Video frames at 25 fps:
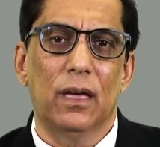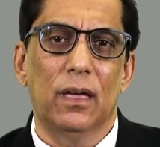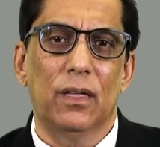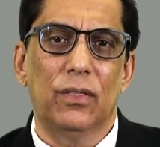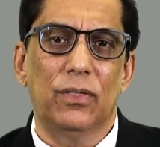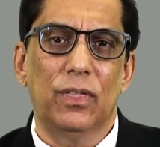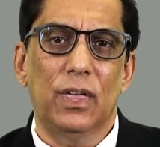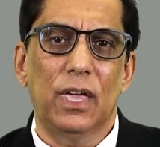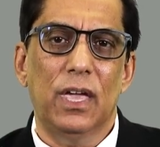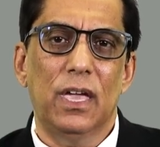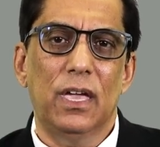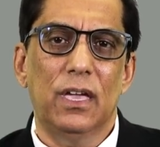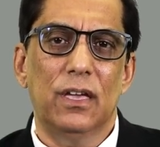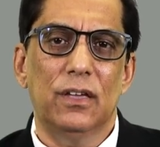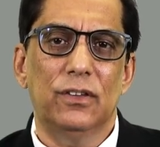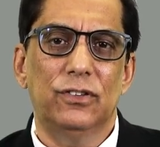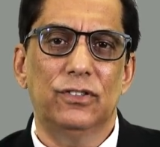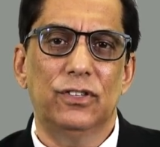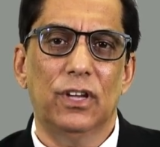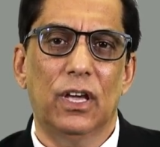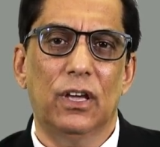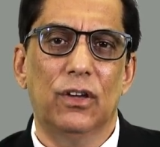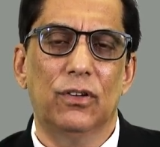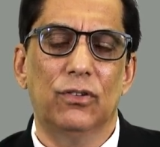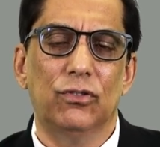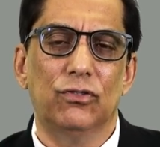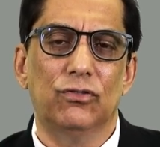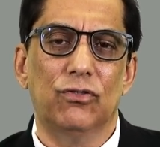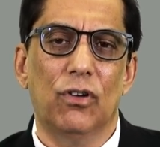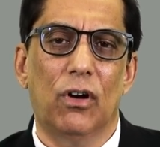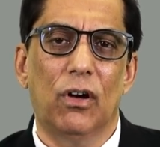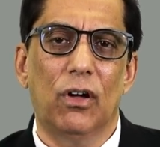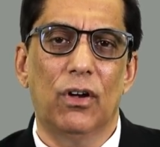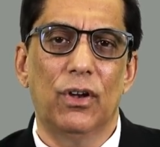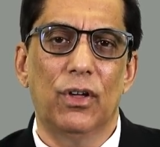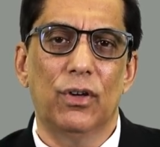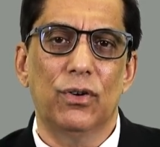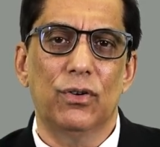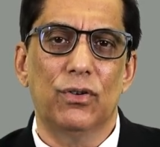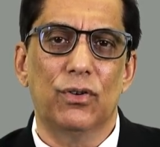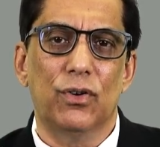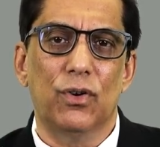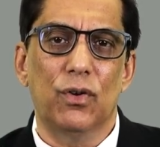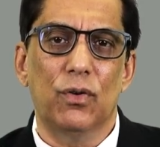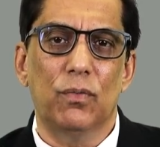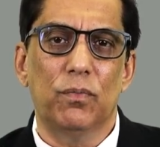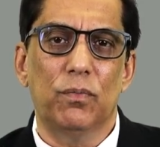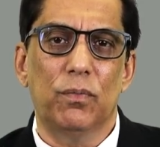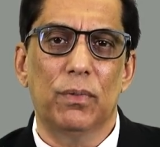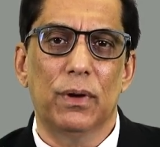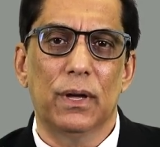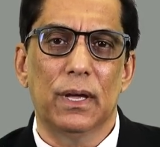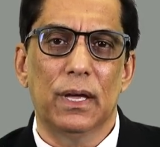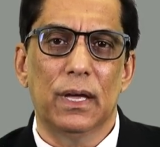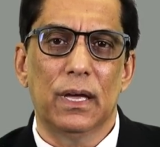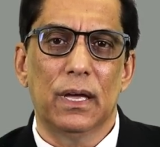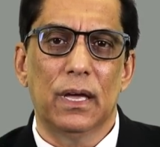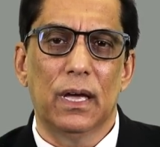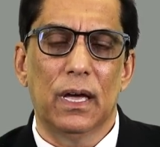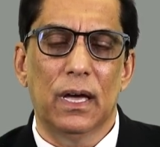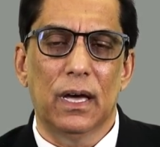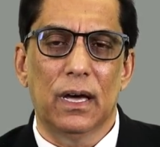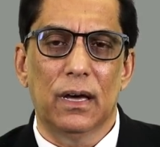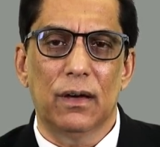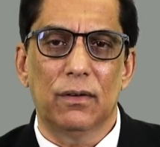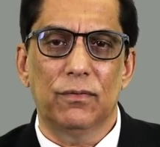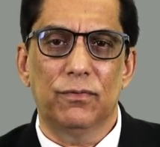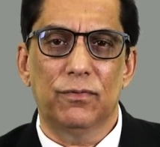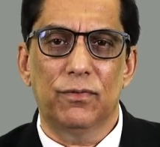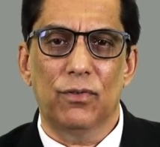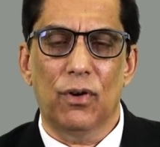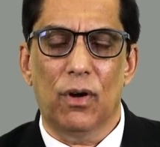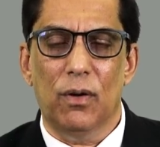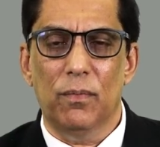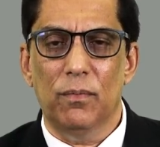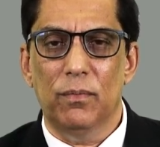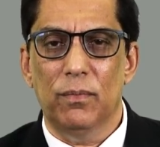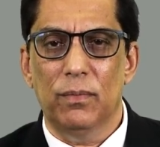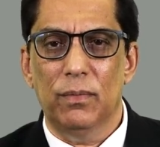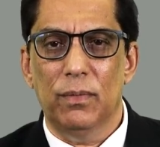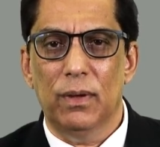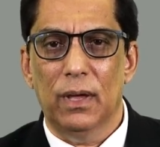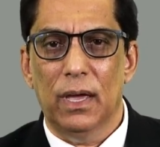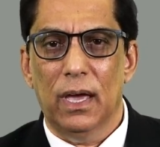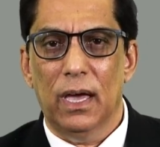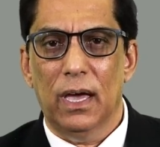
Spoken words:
the Second Jalo group from